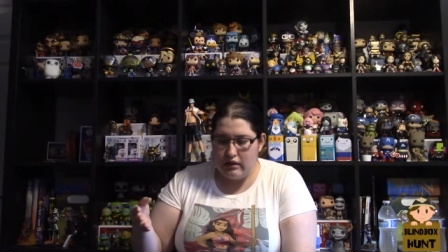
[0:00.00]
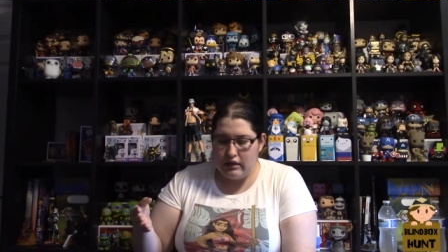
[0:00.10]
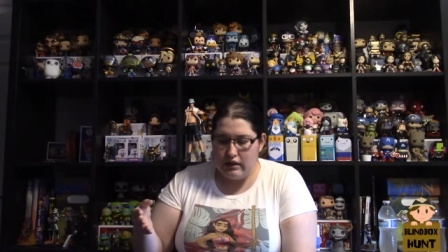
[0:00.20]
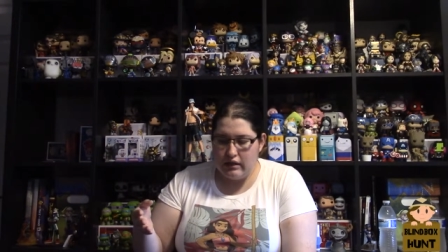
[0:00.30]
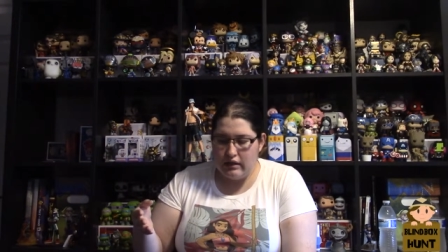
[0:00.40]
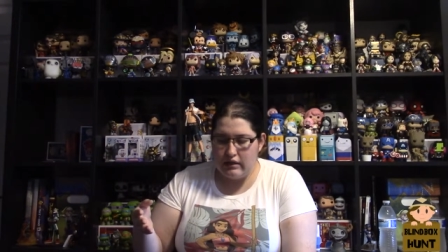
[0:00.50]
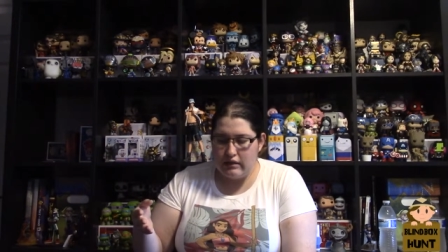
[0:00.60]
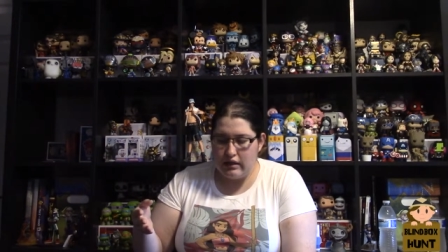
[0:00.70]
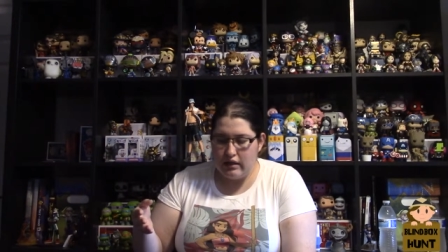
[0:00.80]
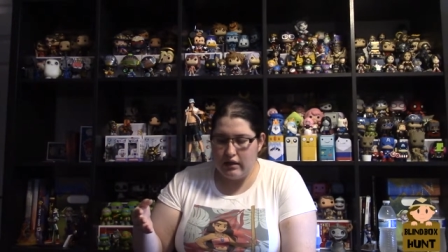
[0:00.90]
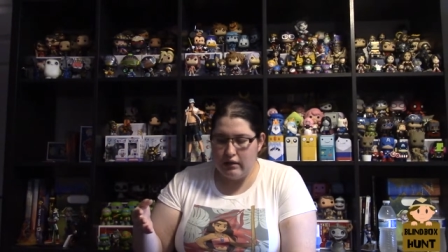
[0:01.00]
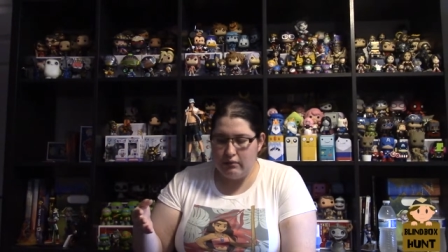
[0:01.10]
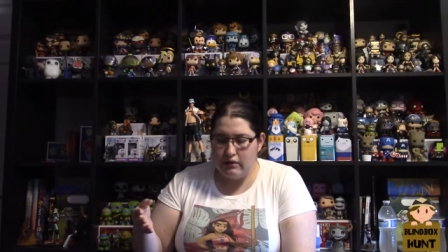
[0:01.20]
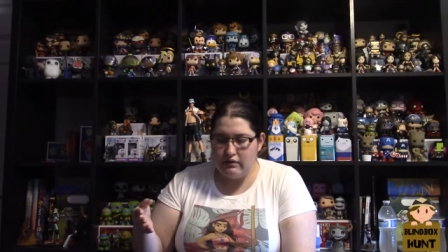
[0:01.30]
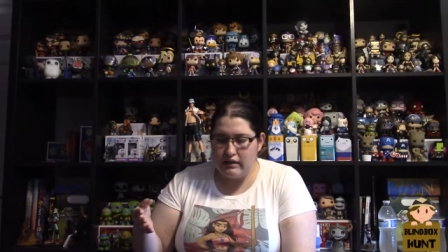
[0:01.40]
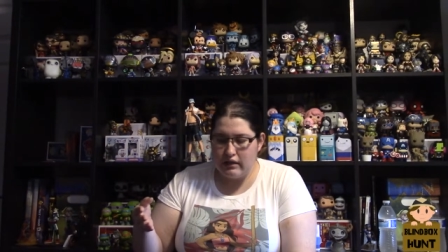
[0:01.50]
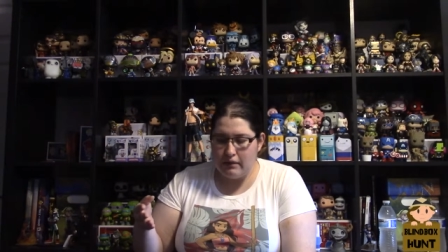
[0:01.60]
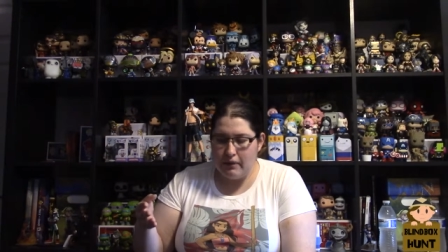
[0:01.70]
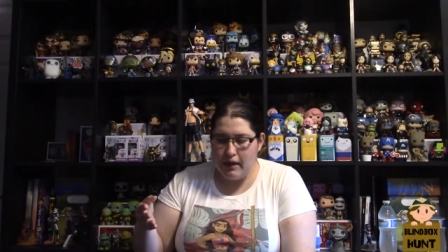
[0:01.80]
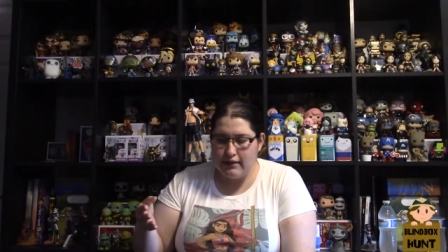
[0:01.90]
Cause uh, what was it? The
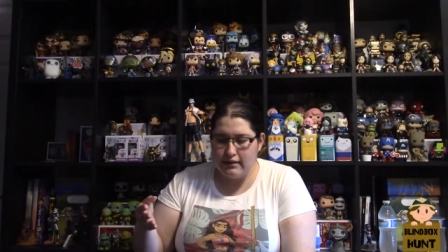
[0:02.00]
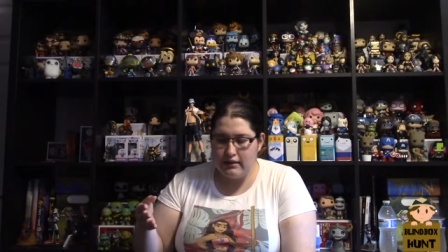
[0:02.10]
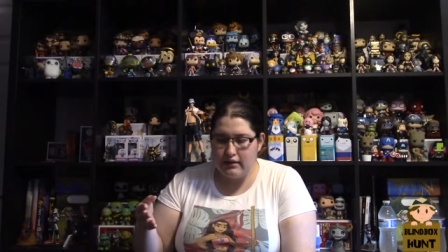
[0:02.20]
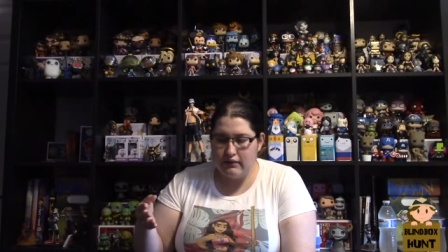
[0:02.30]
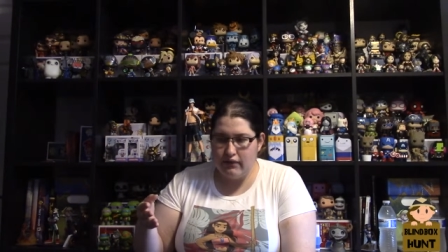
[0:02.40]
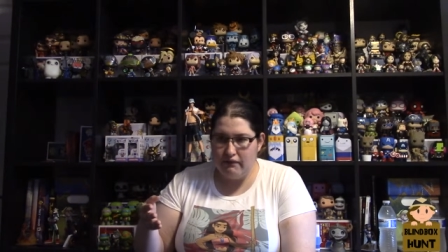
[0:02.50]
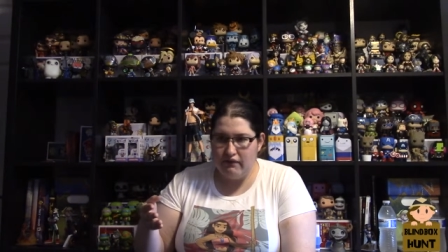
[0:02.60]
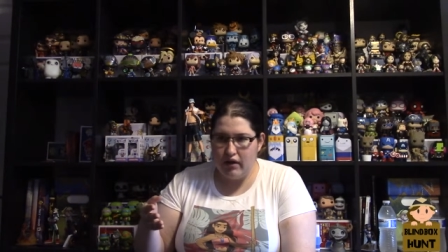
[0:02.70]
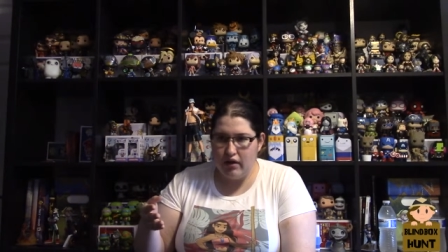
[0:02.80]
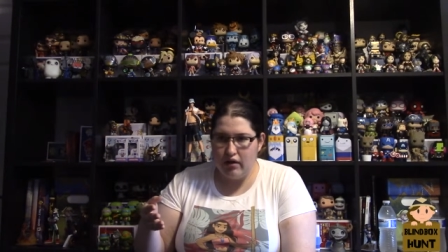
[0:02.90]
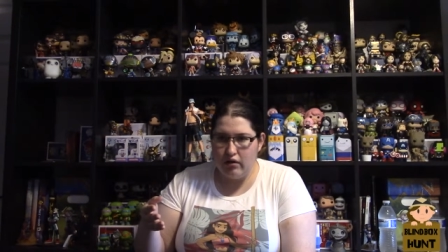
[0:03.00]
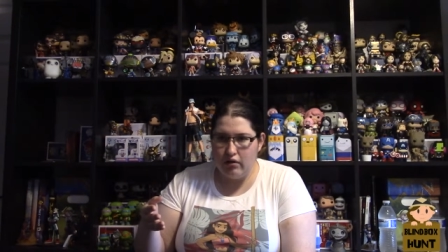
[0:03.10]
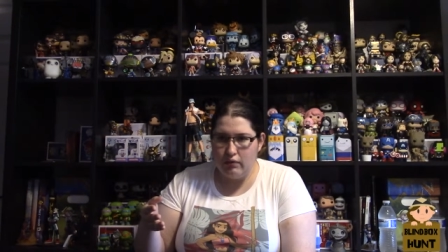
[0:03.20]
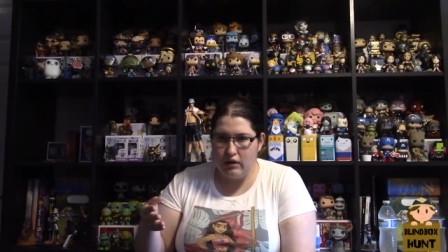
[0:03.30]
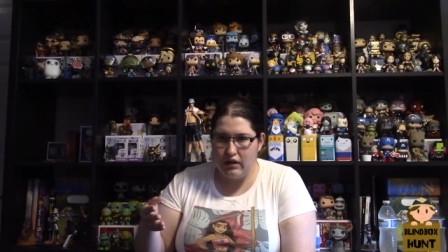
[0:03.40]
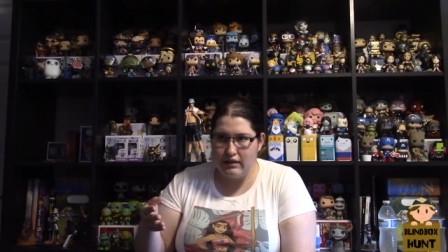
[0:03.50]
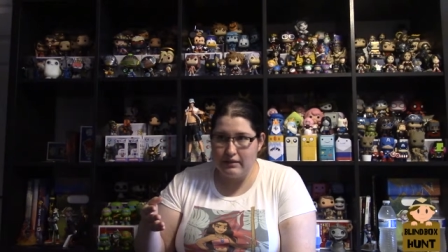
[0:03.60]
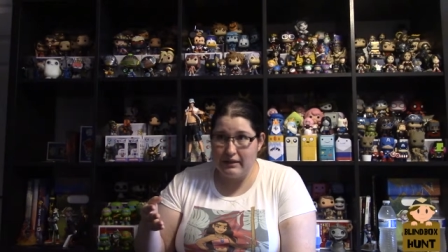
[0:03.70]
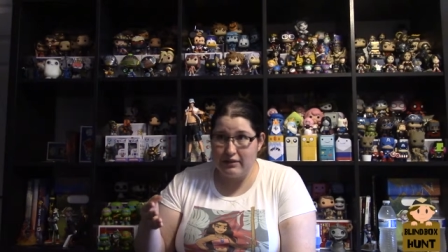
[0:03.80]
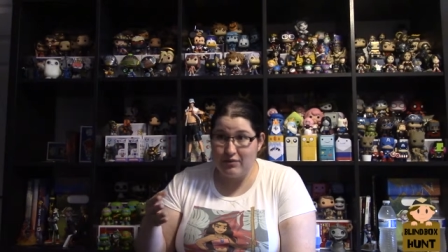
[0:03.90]
boxes from Funko was
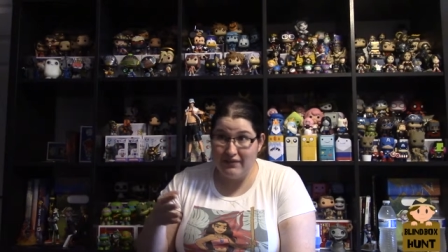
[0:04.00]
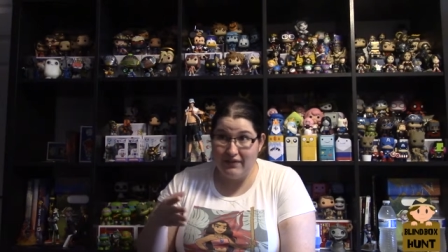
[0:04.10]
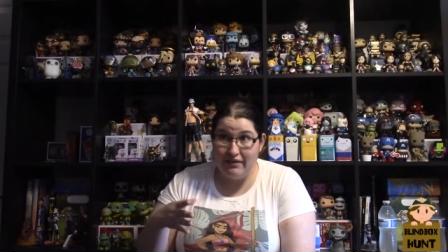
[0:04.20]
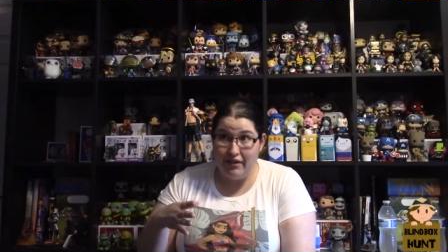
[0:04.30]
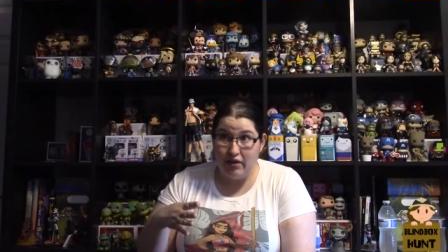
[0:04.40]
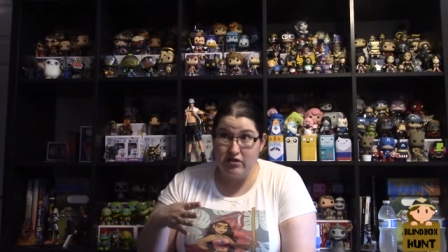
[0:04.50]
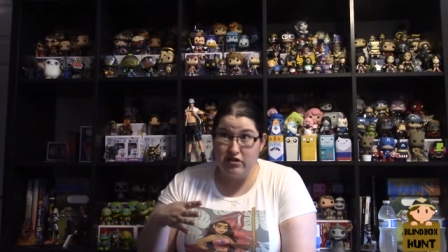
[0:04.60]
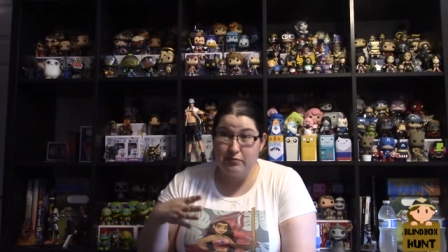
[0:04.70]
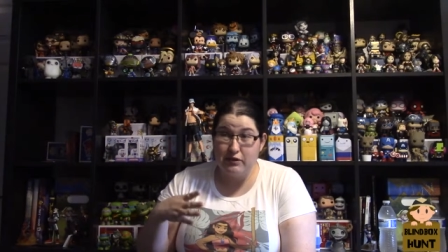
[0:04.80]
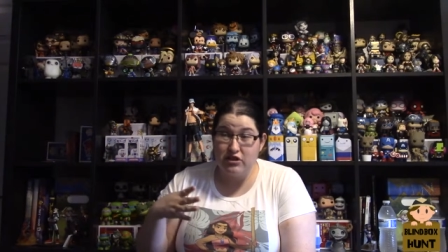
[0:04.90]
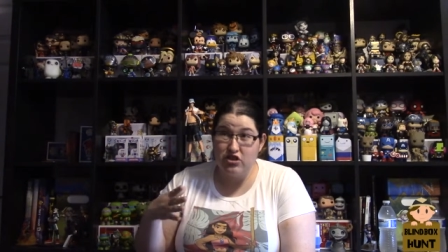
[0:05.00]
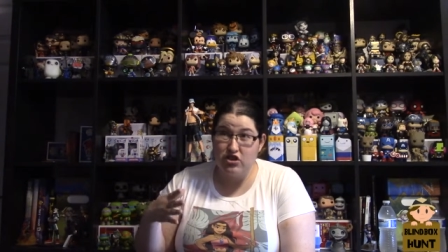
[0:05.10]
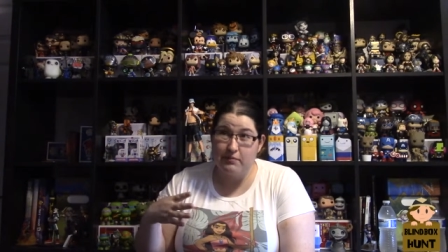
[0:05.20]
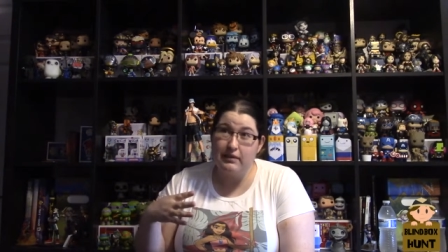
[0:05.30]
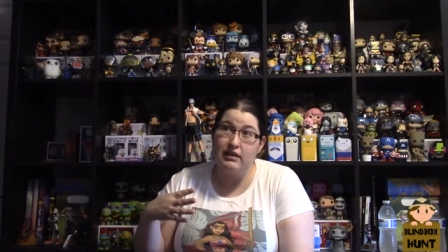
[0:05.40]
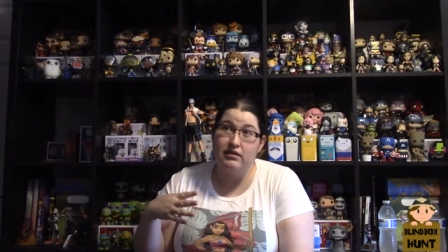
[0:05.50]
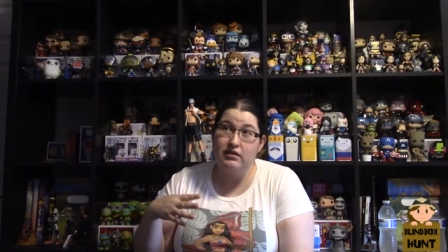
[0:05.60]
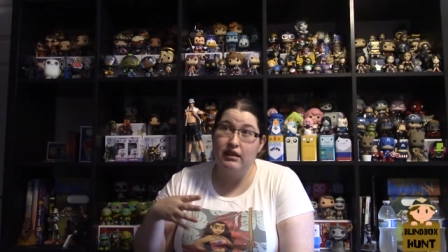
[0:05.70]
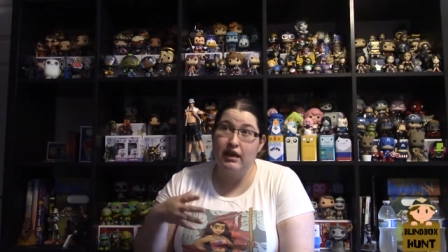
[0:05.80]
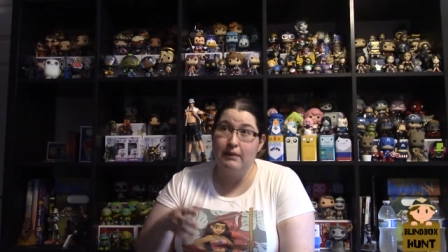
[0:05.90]
about twenty five dollars plus the shipping. It
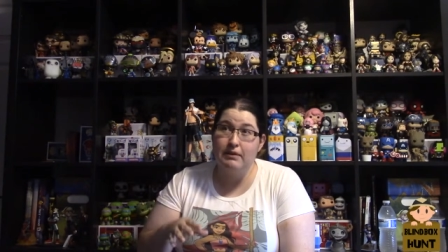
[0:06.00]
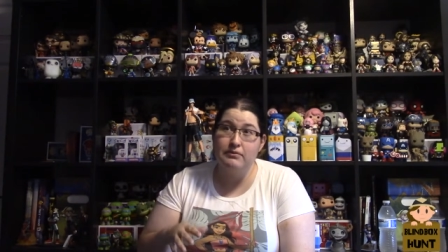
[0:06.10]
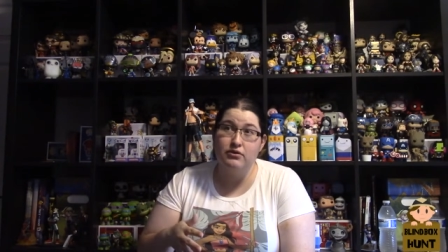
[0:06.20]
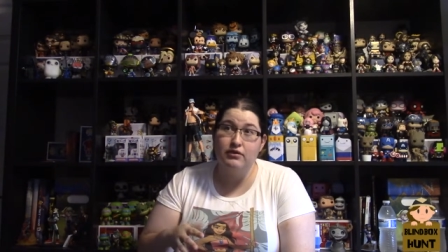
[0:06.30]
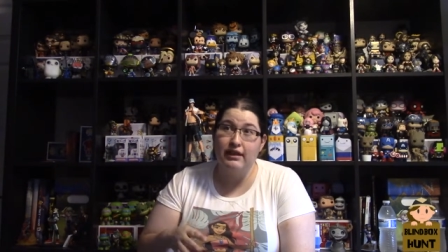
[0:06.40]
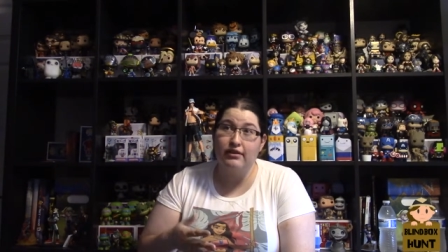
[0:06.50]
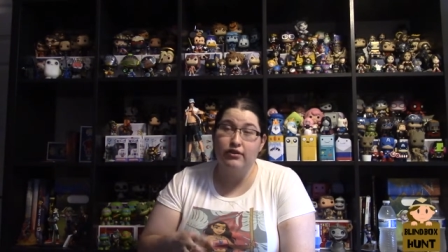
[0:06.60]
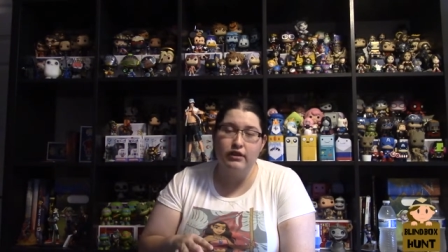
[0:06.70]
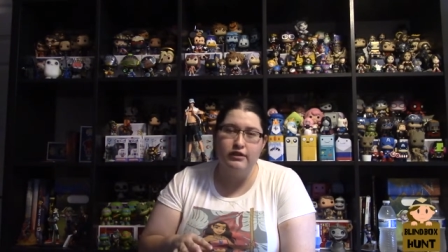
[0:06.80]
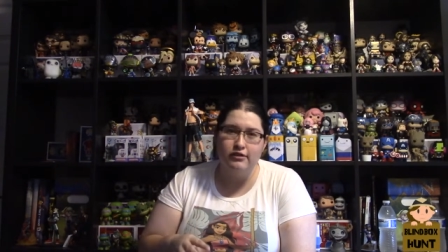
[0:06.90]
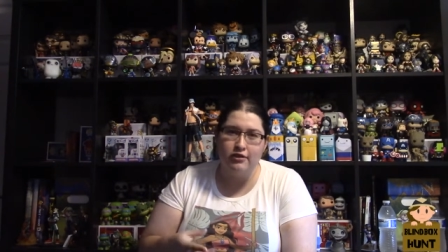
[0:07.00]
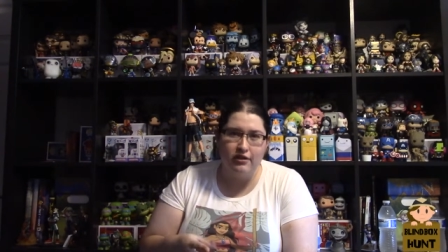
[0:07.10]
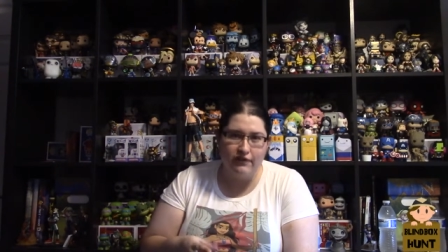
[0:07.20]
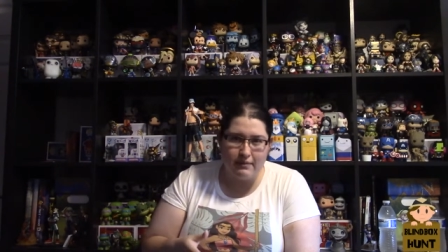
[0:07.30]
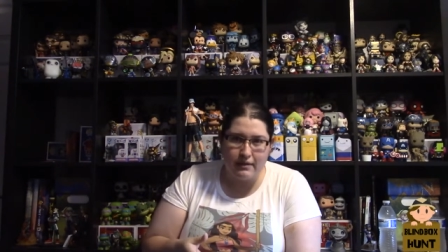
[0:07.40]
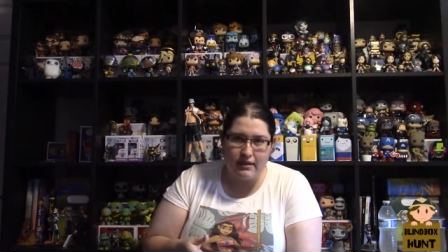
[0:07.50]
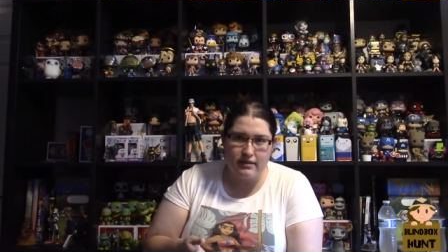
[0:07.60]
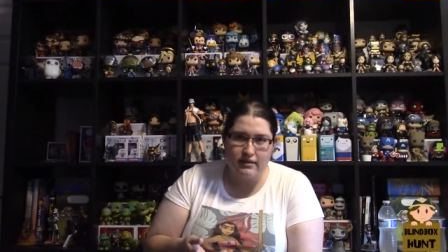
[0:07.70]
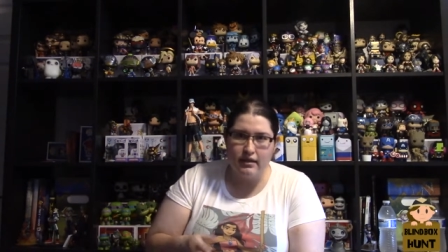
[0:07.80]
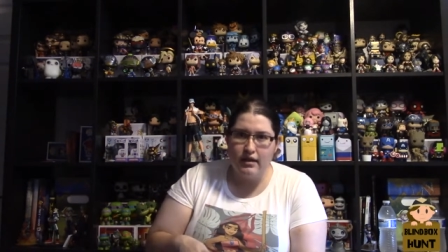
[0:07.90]
came up to like thirty to thirty five bucks,